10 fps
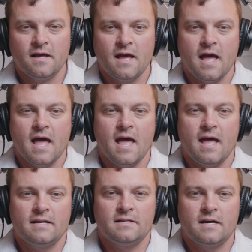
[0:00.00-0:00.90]

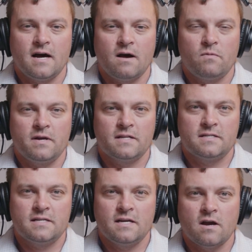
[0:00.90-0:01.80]
And we can
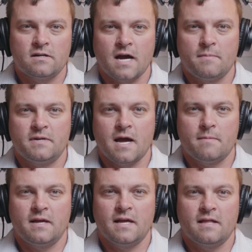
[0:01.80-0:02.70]
see time and
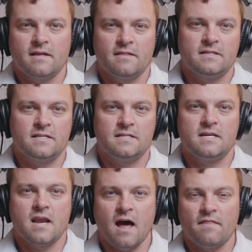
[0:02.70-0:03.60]
time again that this is
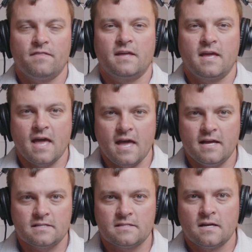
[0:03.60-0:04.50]
not the
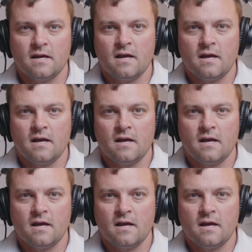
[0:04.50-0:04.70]
case.